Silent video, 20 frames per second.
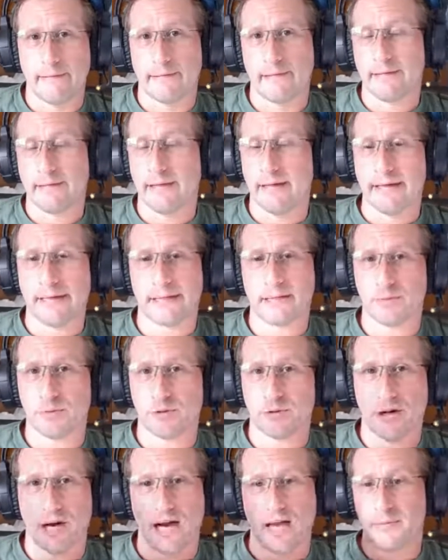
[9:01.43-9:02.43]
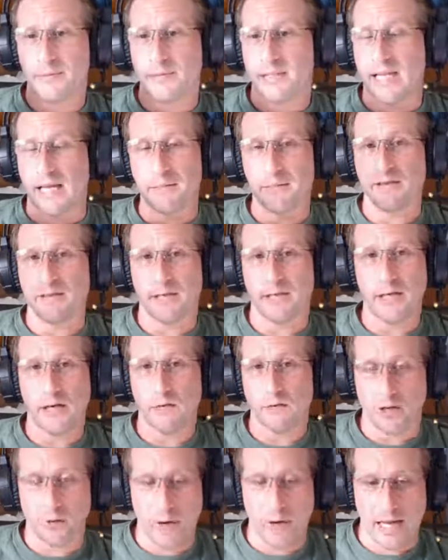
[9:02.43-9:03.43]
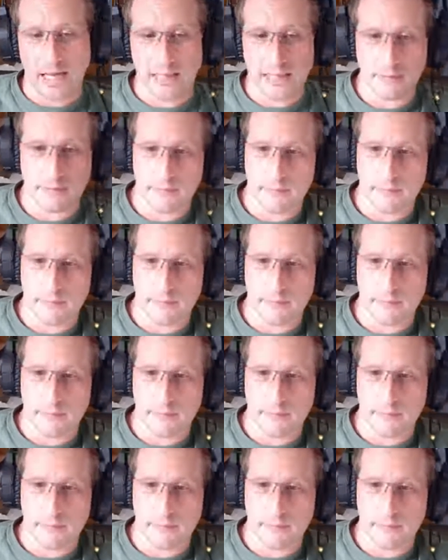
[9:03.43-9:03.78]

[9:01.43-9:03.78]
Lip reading: like, subscribe, send me video requests.